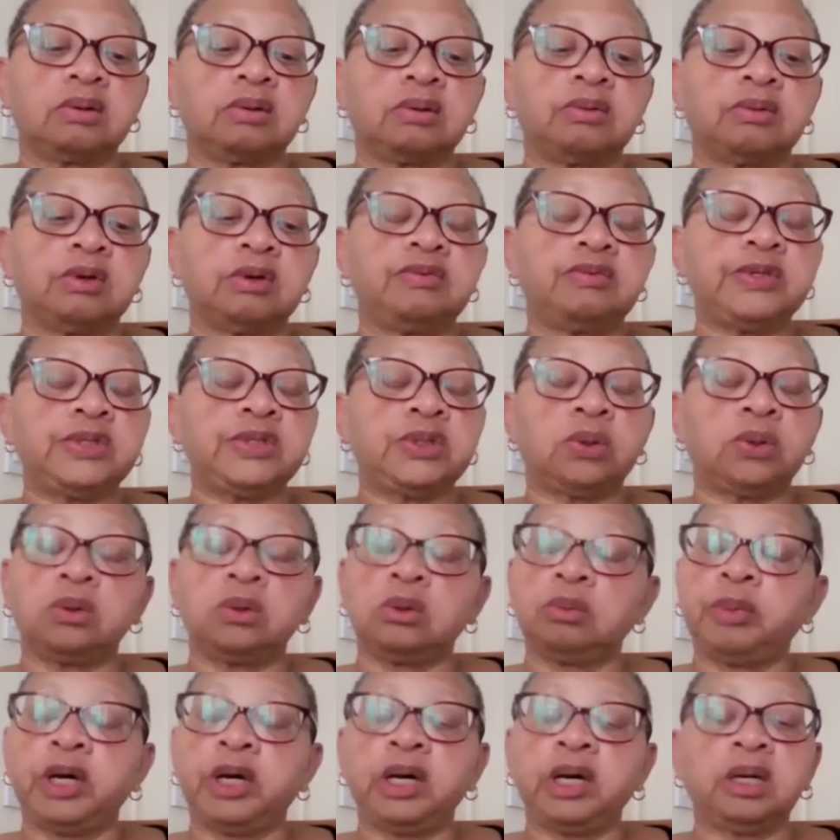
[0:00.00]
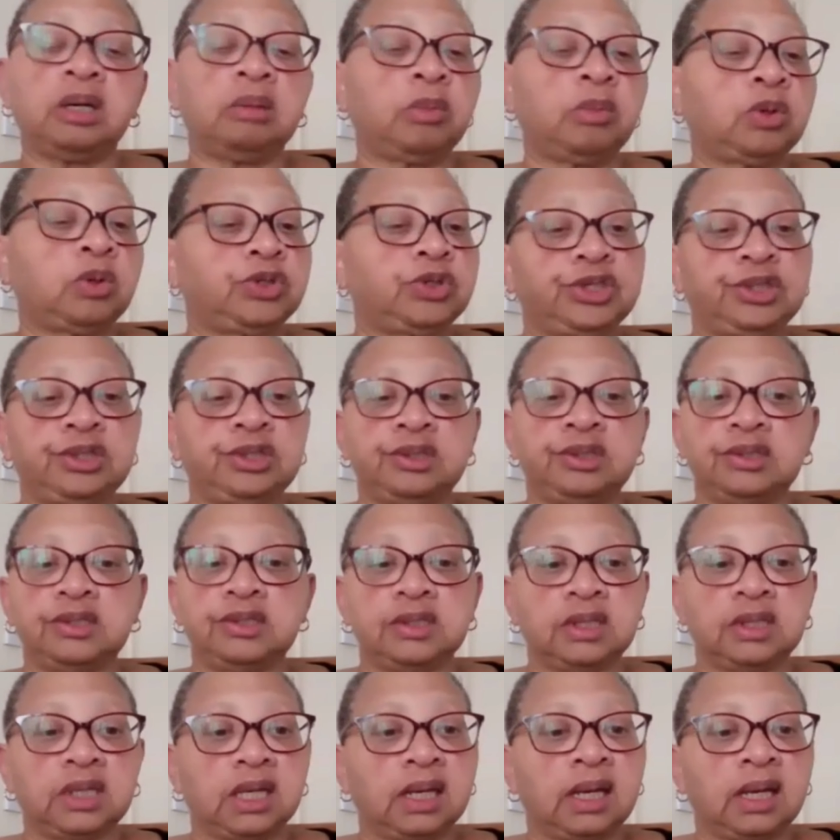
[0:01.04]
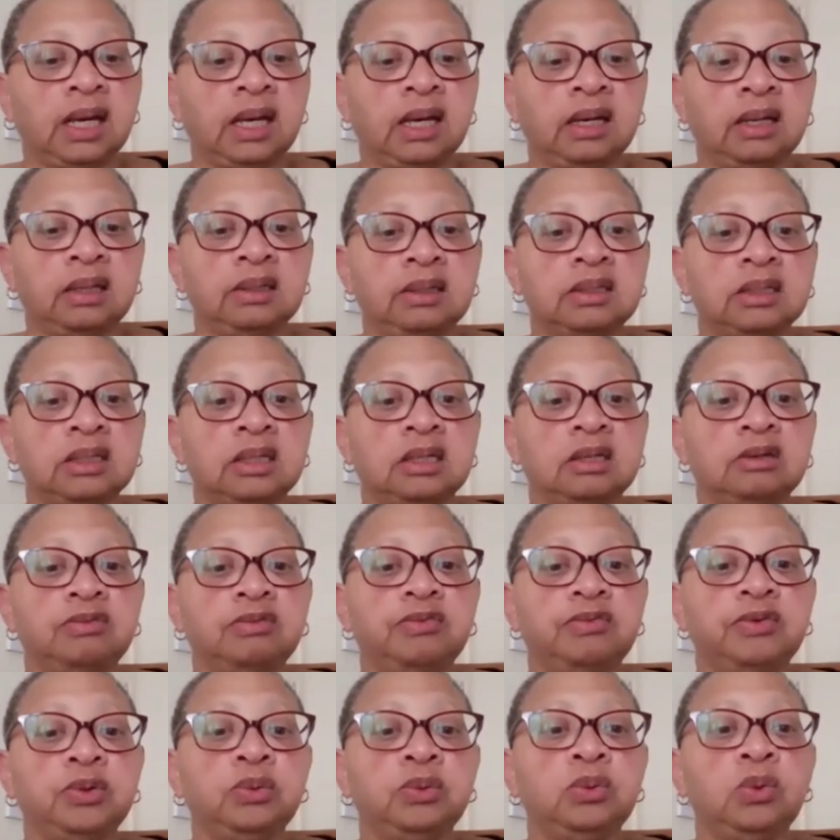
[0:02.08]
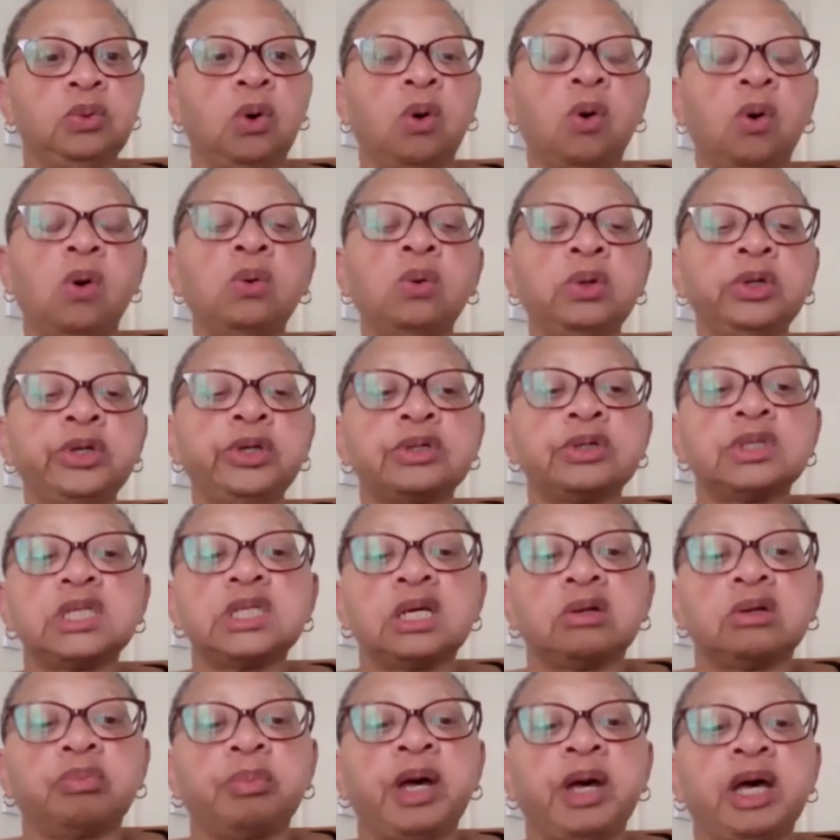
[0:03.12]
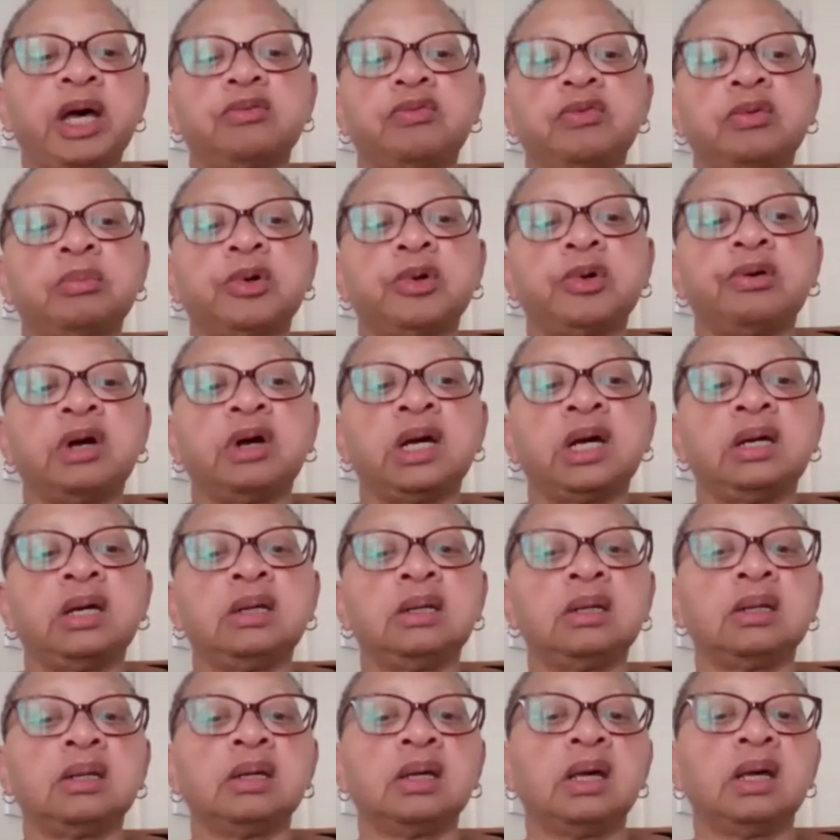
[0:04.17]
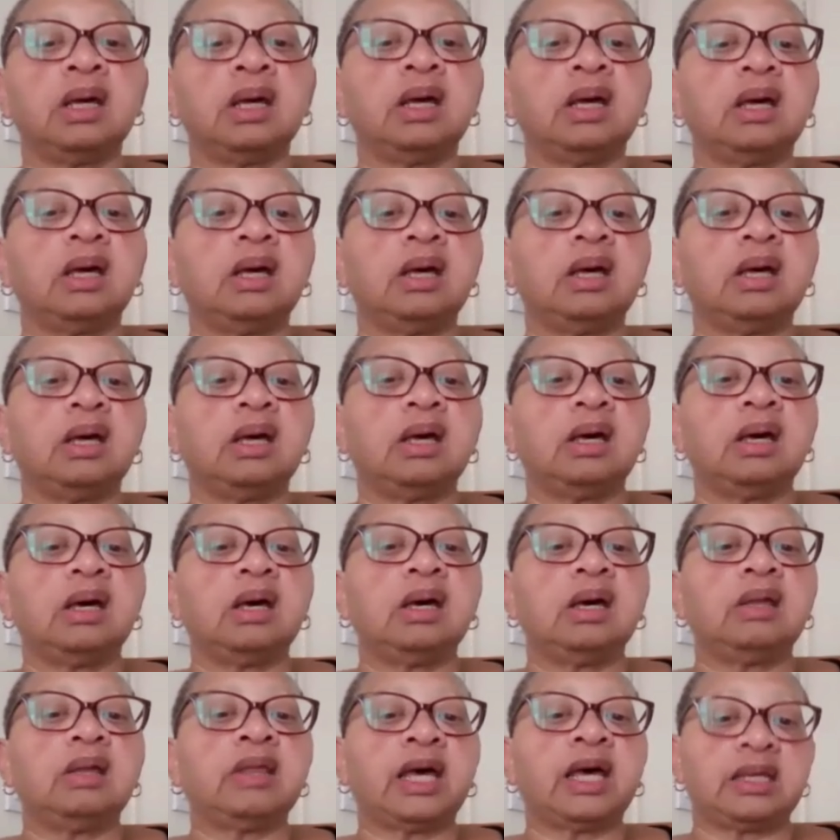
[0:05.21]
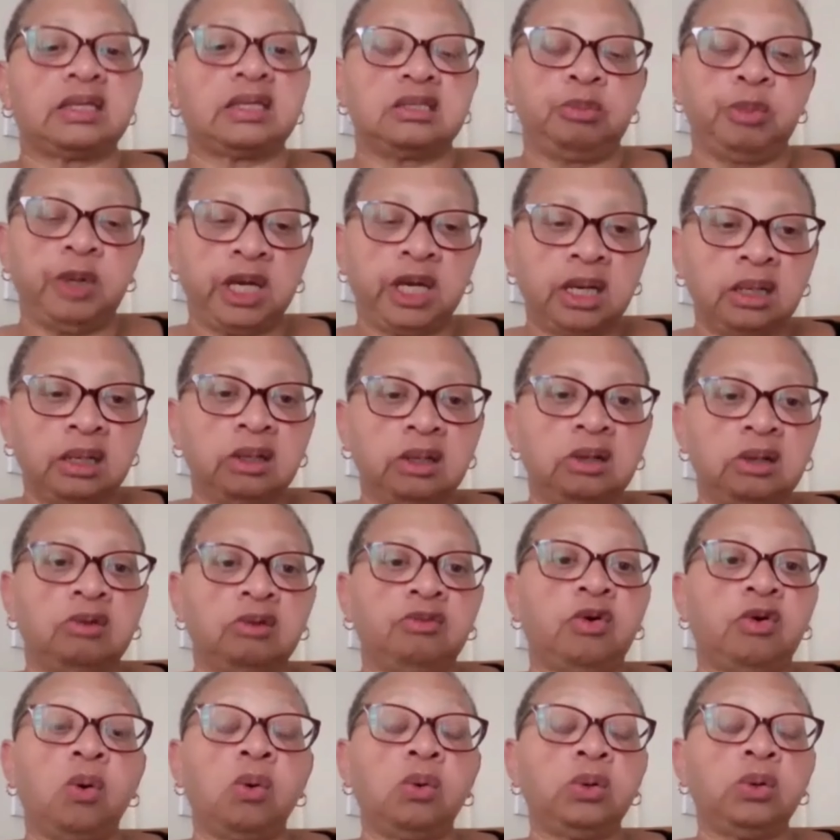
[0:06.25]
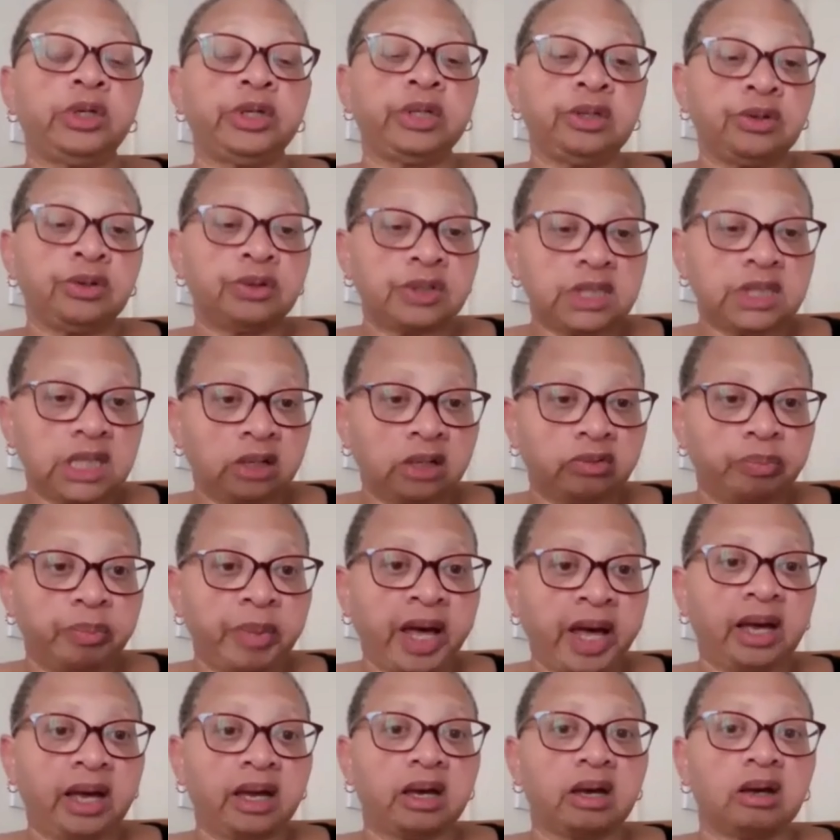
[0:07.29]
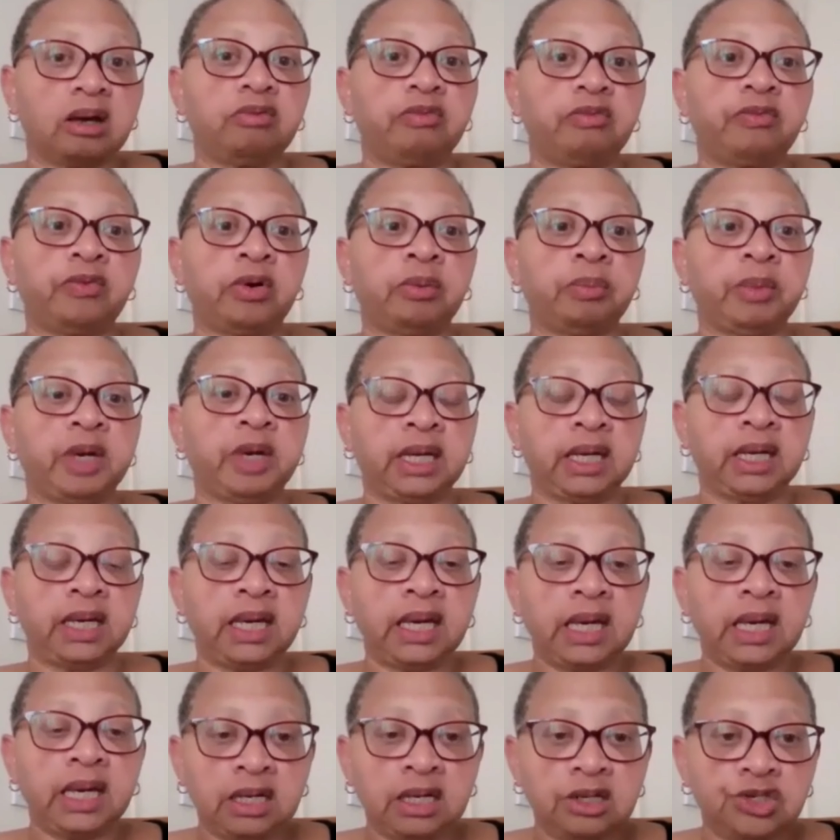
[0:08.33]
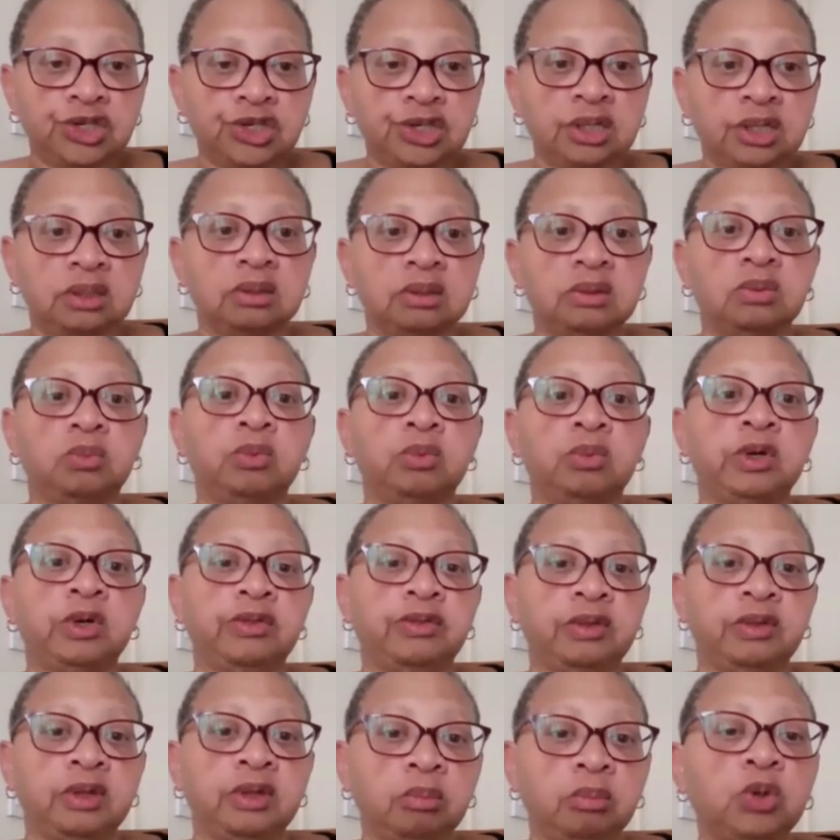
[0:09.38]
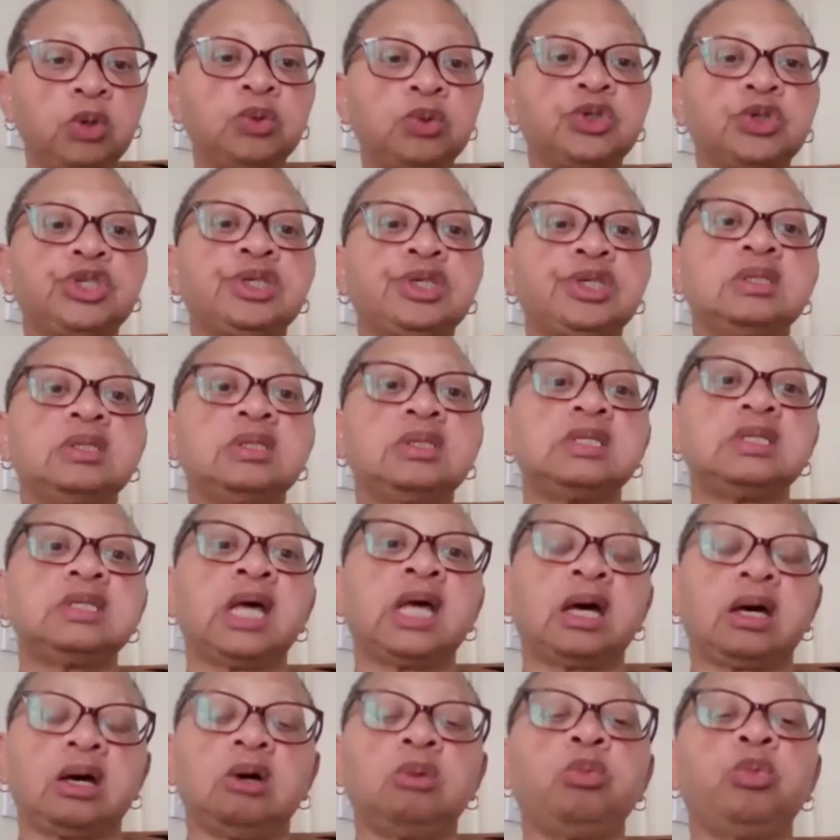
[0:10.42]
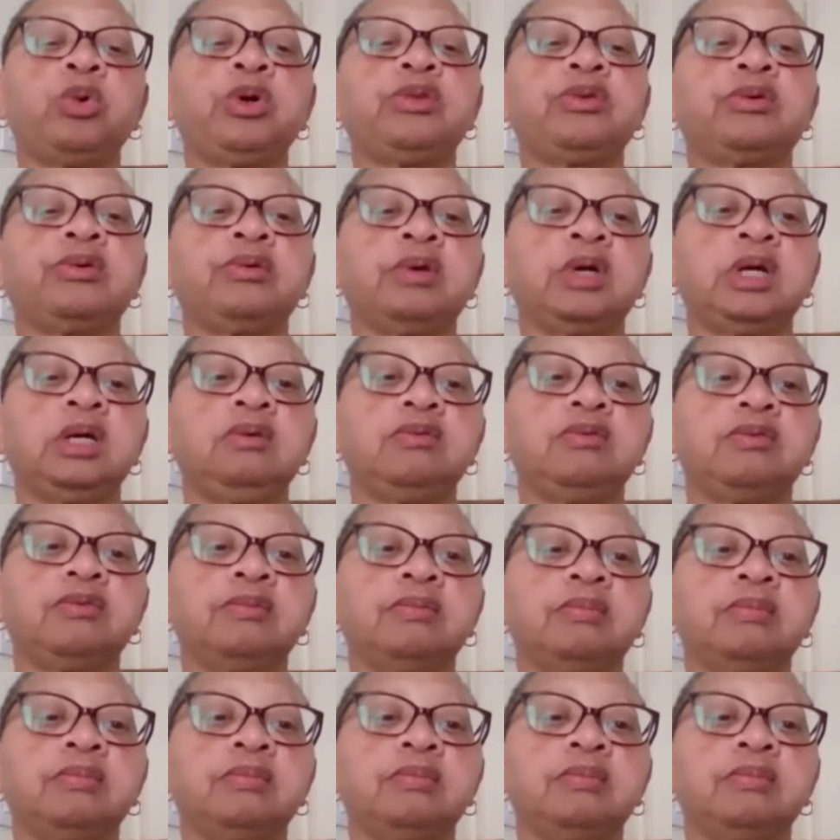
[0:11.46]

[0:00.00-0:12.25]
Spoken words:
grief is all about emotions. And if you hold yourself back from crying, that's the beginning of holding yourself back from engaging with the emotions that come with grief.